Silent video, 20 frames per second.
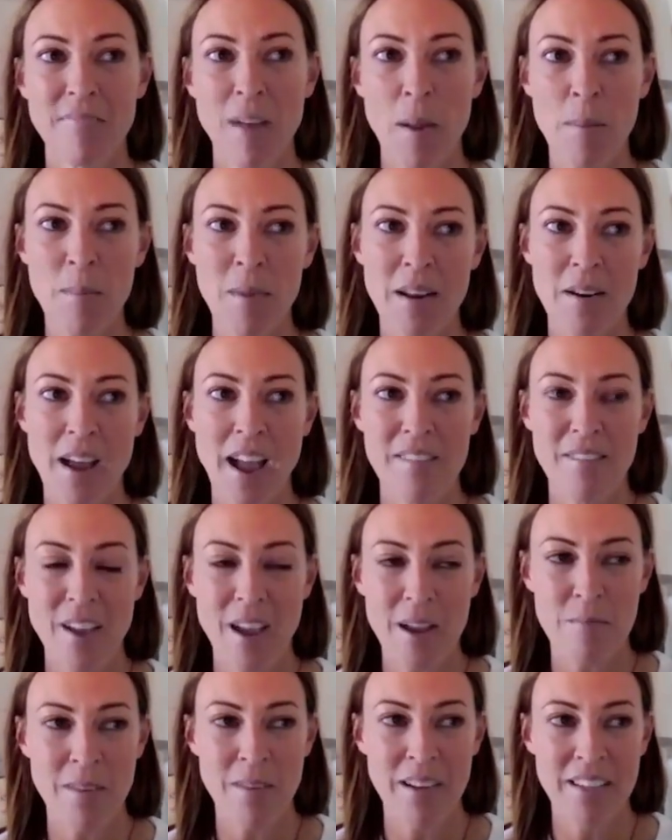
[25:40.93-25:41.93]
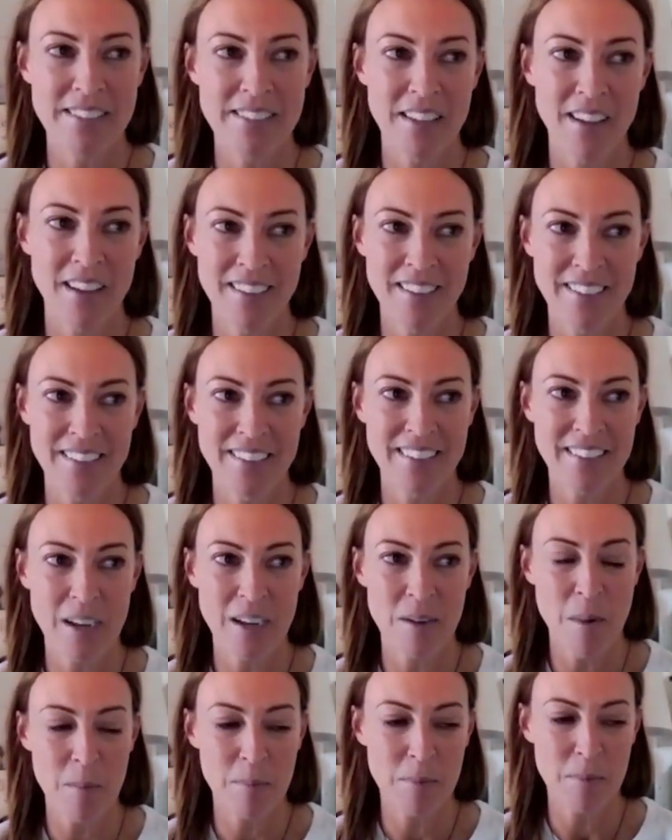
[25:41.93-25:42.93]
I mean, I've had my son
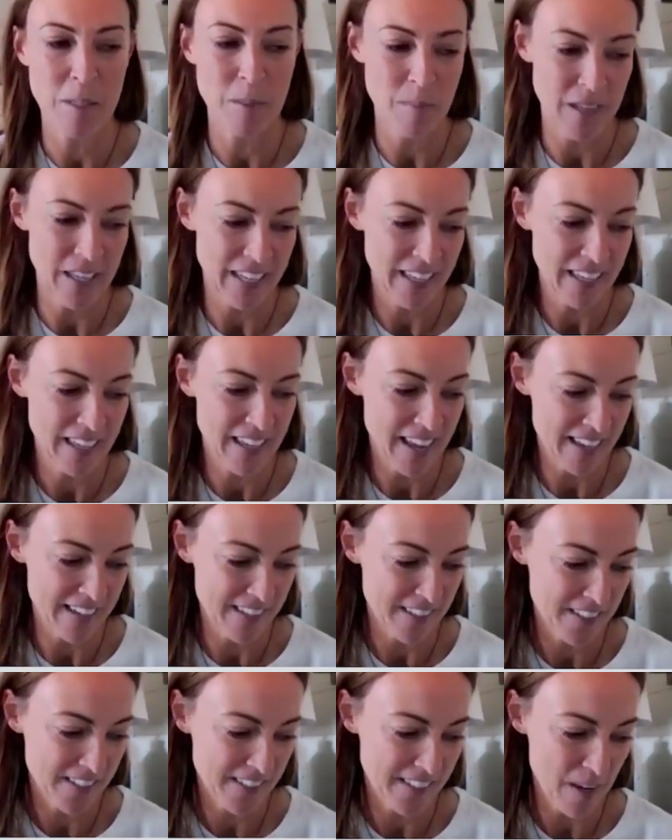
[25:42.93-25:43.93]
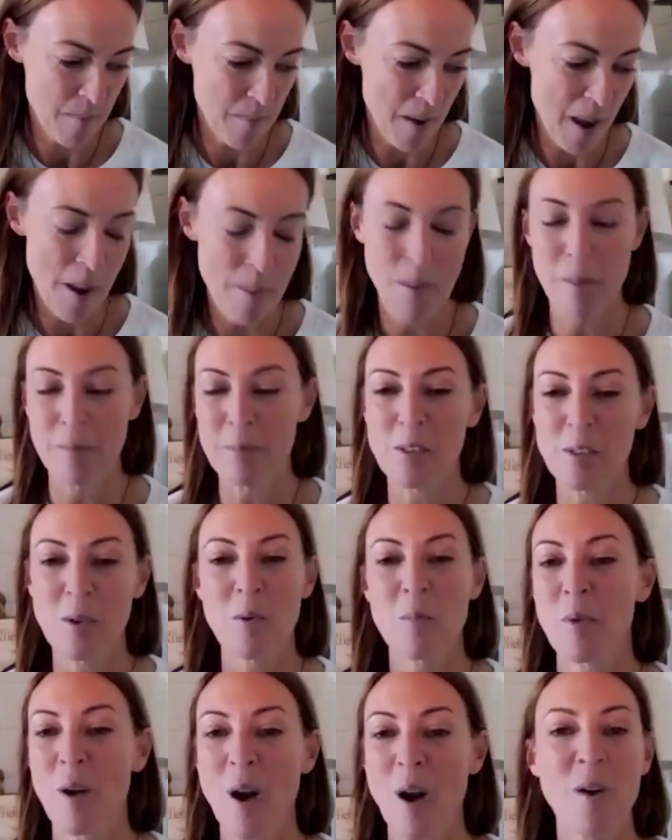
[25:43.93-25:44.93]
come up to me and just say, "Mom, I'm
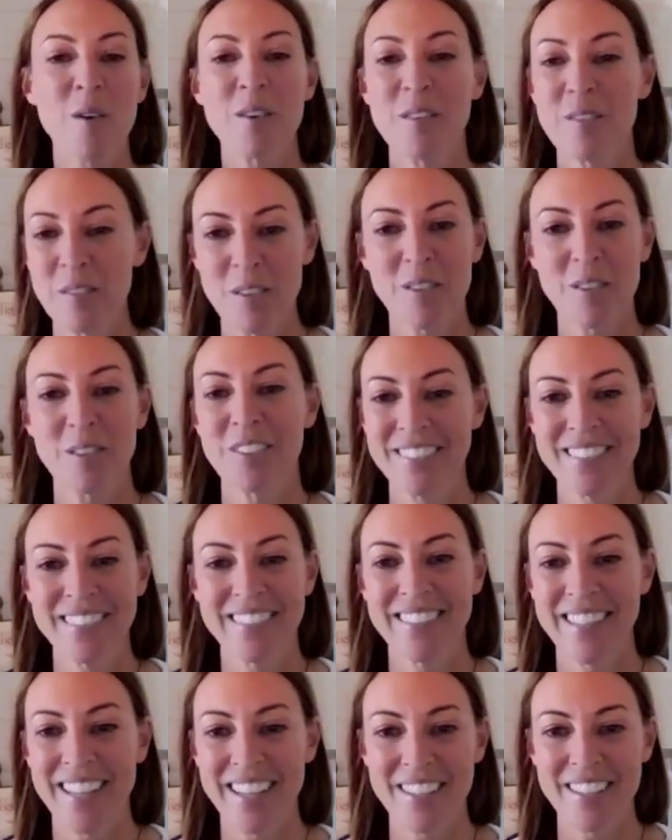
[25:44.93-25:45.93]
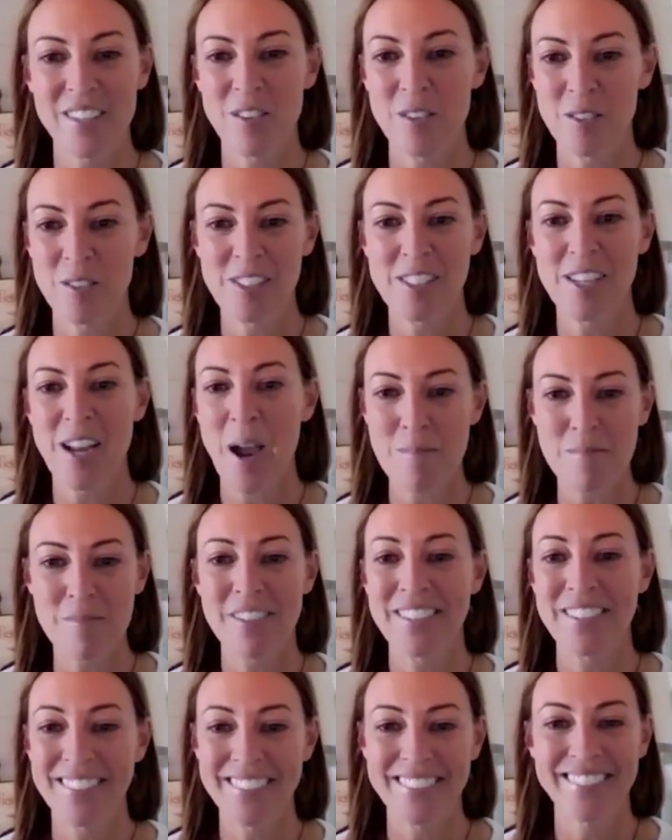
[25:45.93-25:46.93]
so proud of you that you
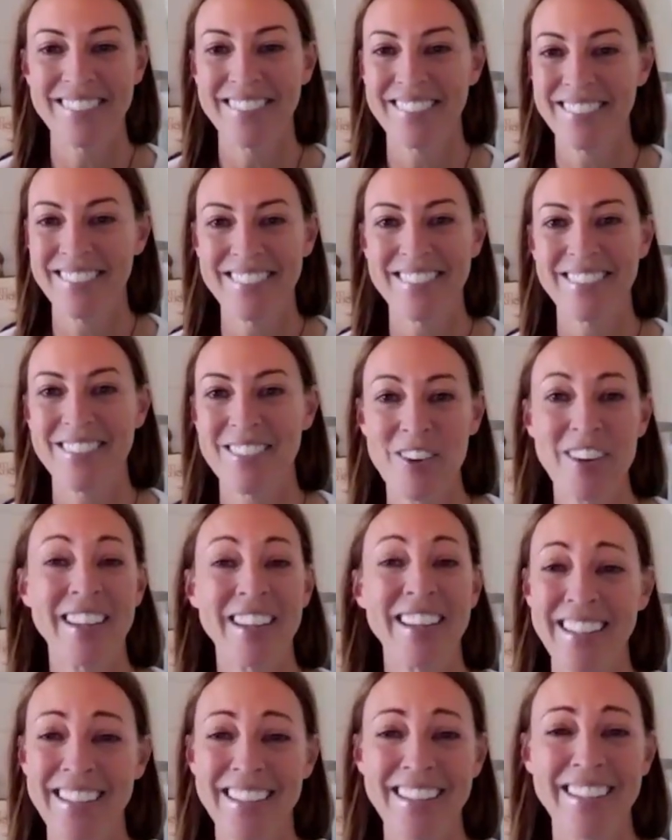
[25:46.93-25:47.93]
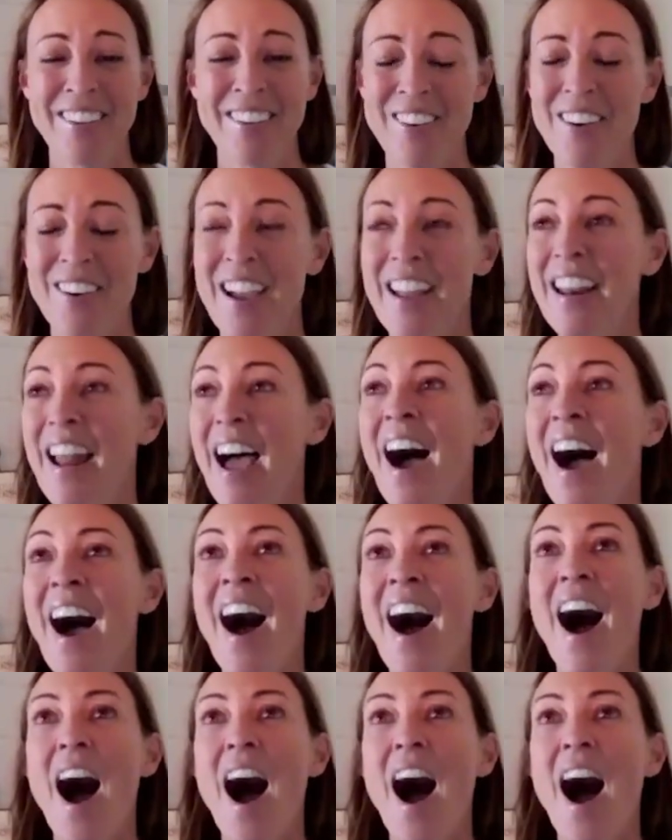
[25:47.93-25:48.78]
stopped drinking," and